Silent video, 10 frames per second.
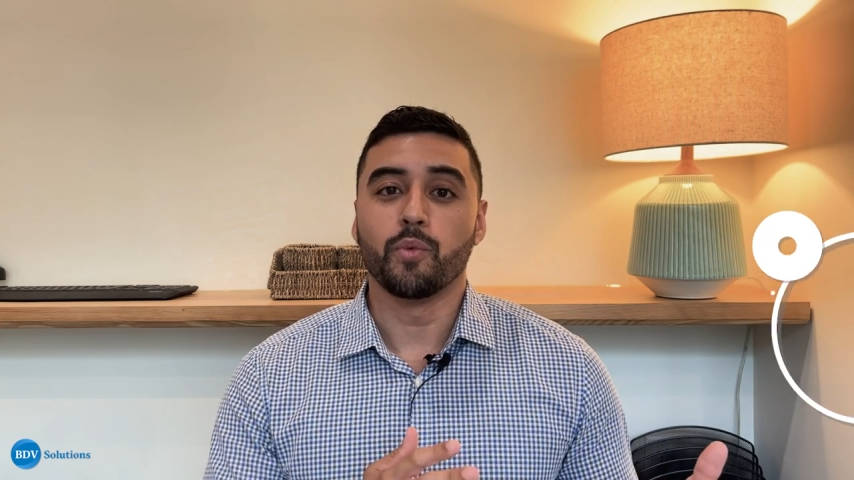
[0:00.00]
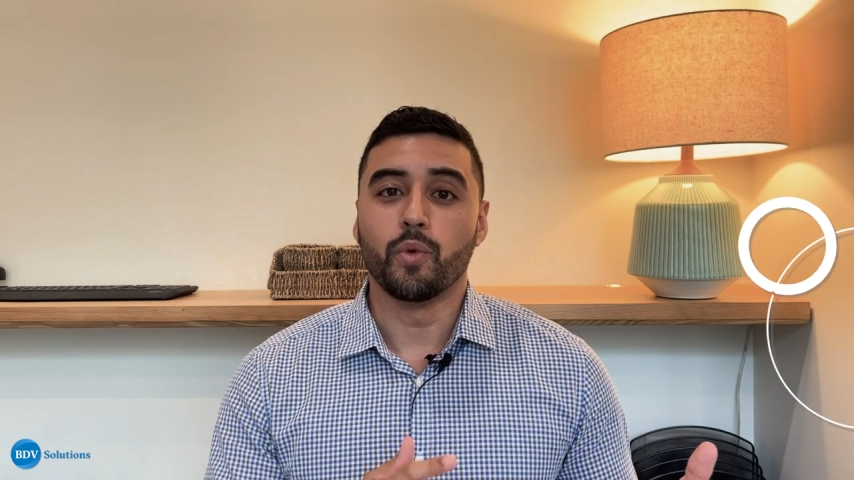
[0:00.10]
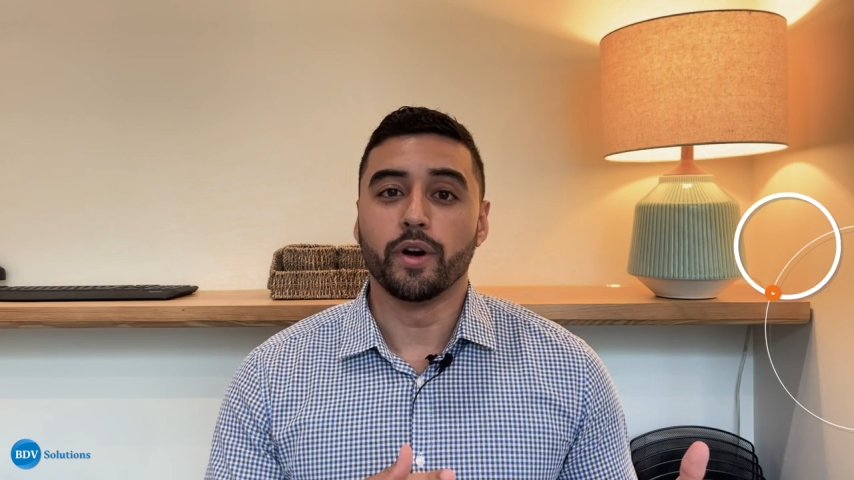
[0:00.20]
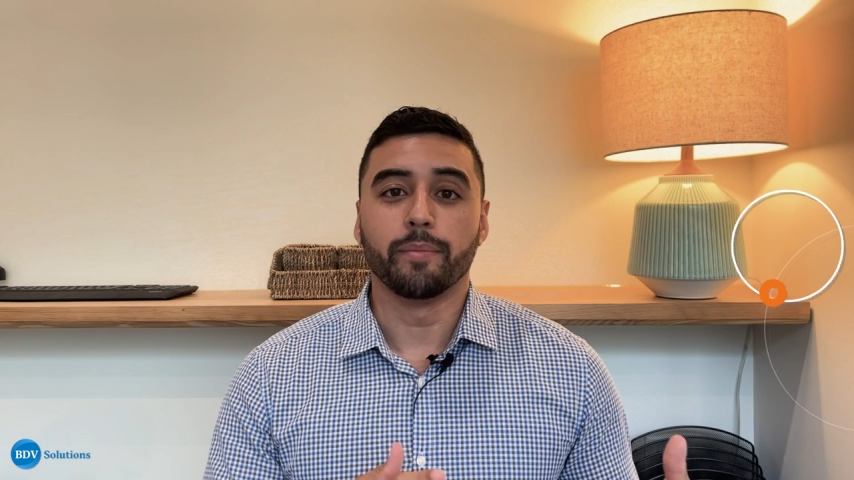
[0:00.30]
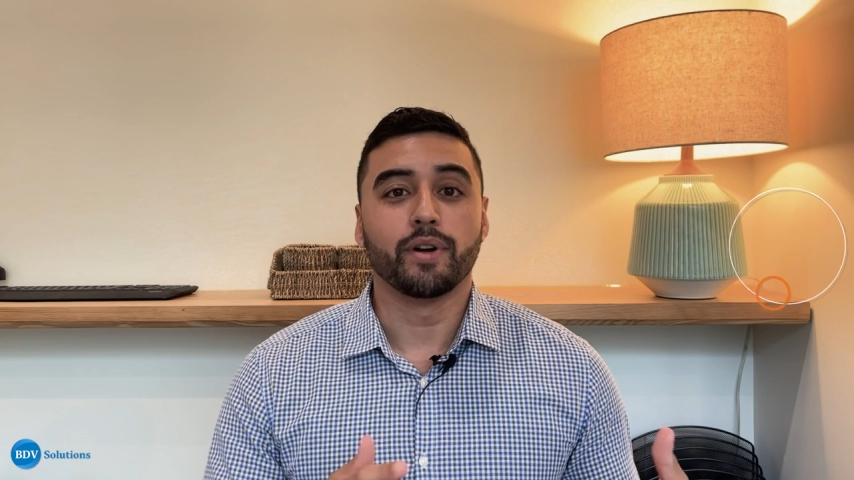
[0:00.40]

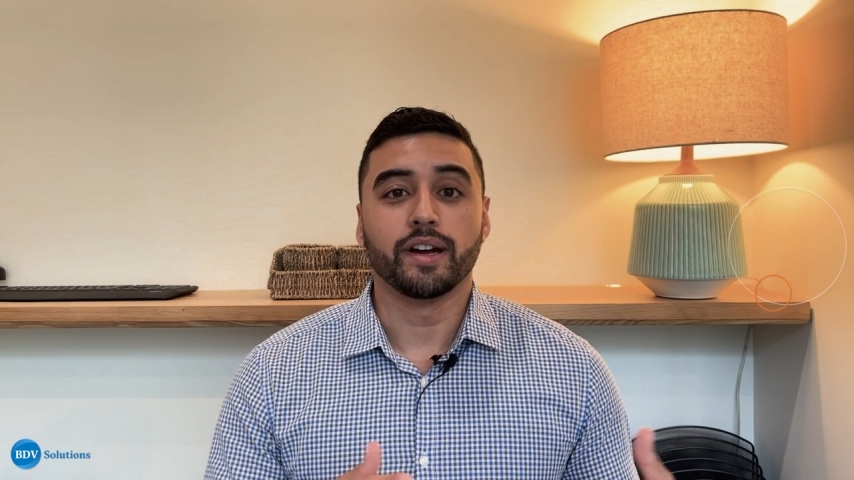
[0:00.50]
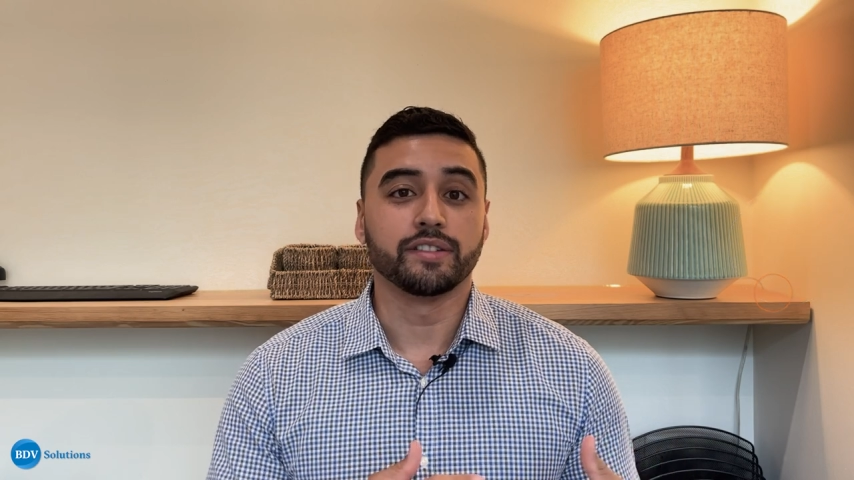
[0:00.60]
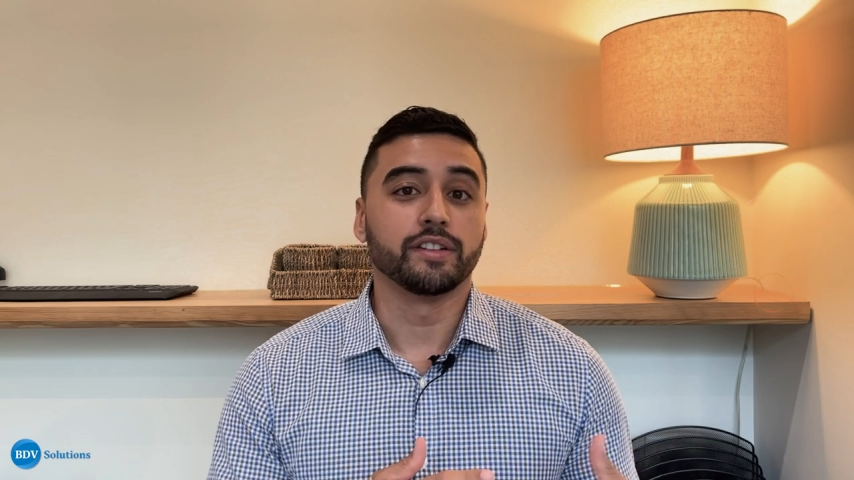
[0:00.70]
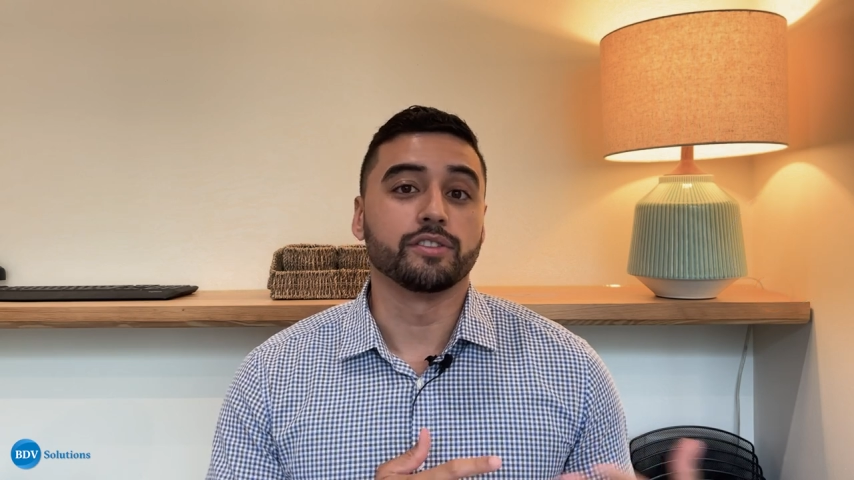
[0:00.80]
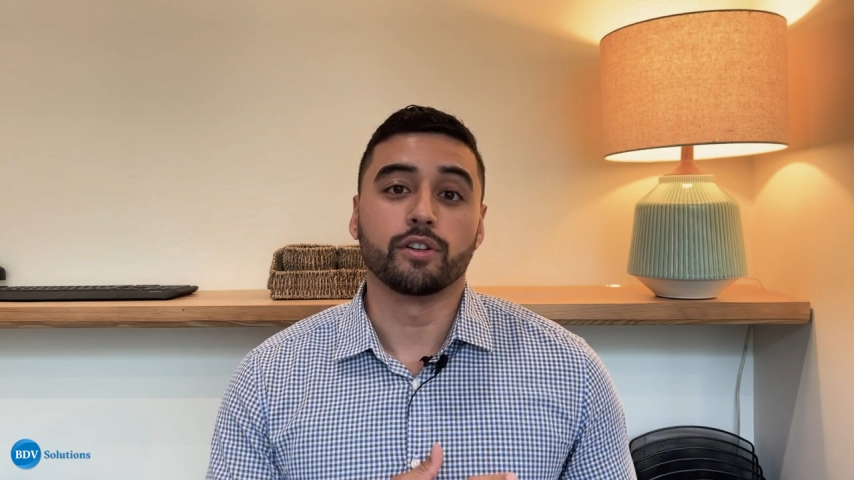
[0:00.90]
what
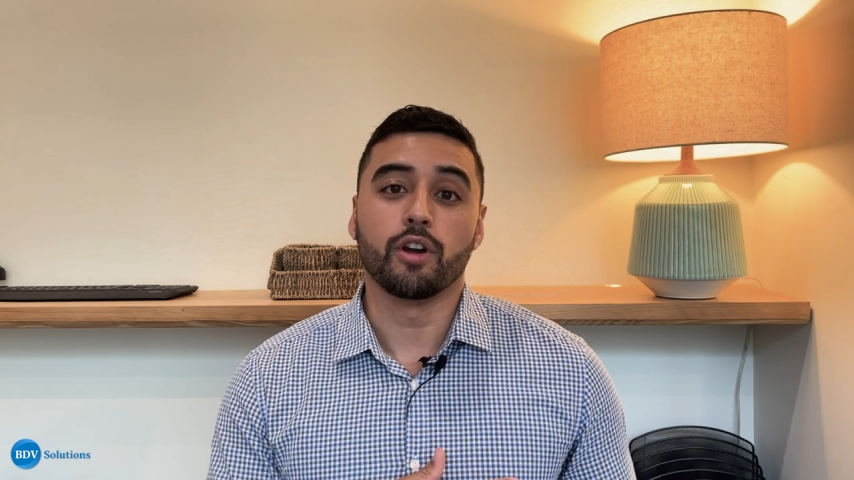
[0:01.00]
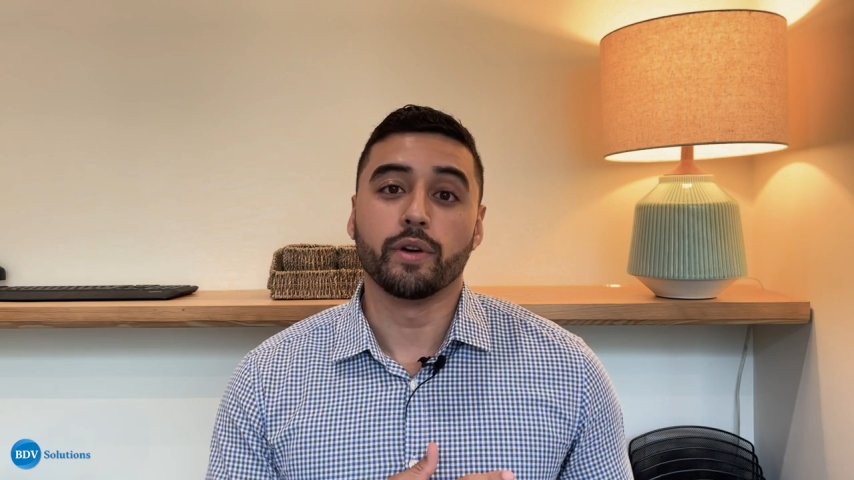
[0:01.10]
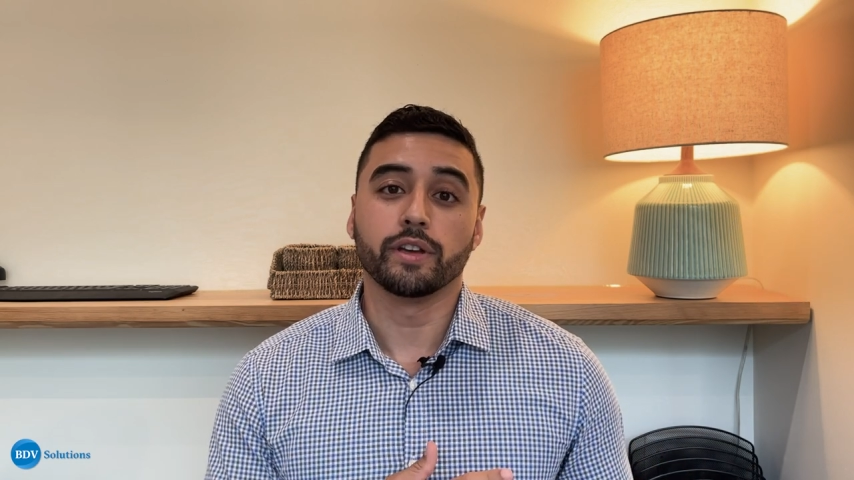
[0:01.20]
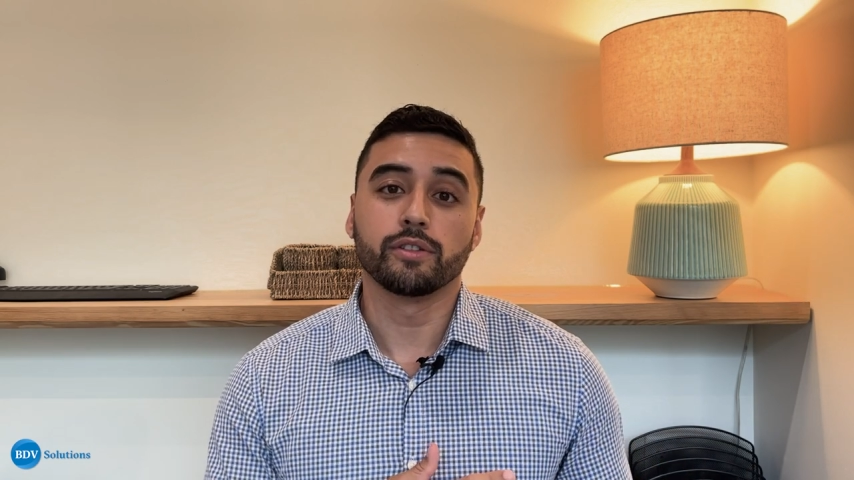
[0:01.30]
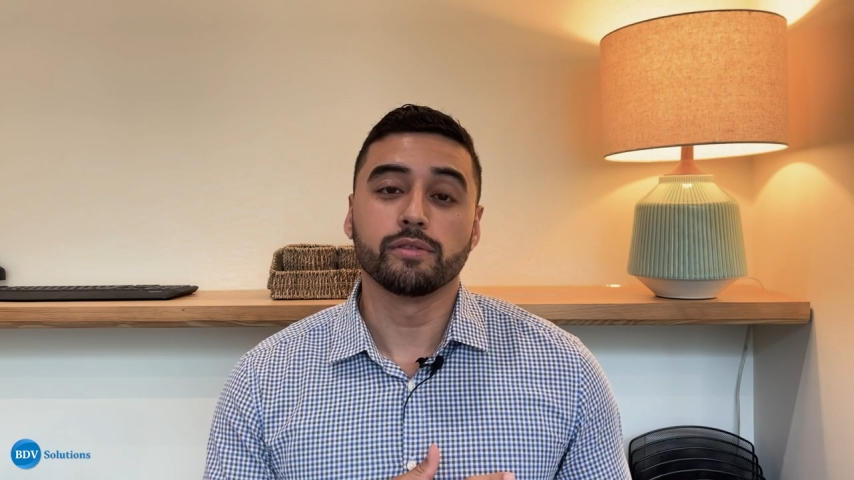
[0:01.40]
process you're
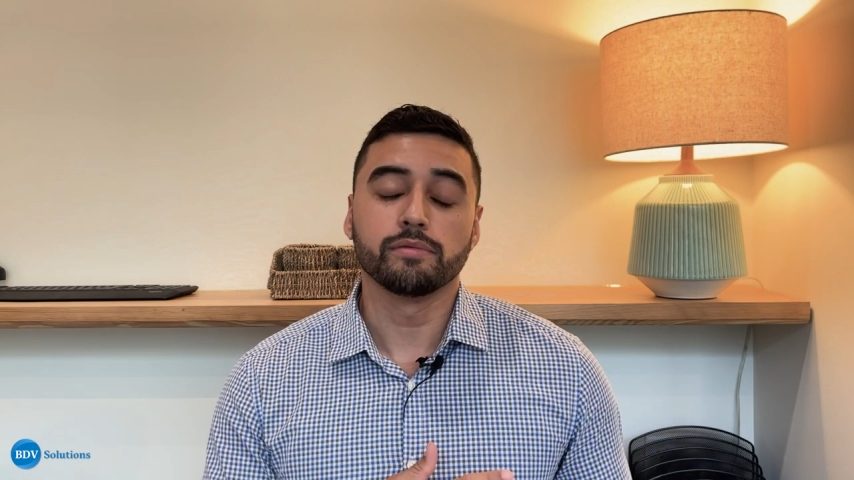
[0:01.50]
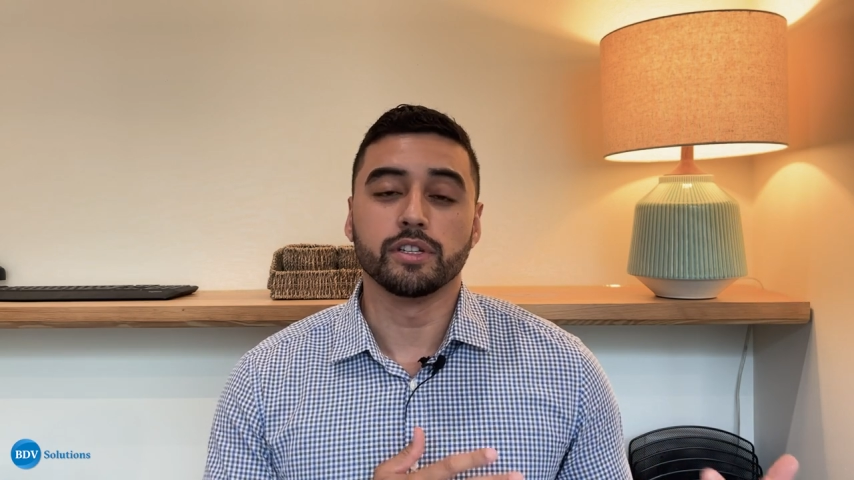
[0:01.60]
going through,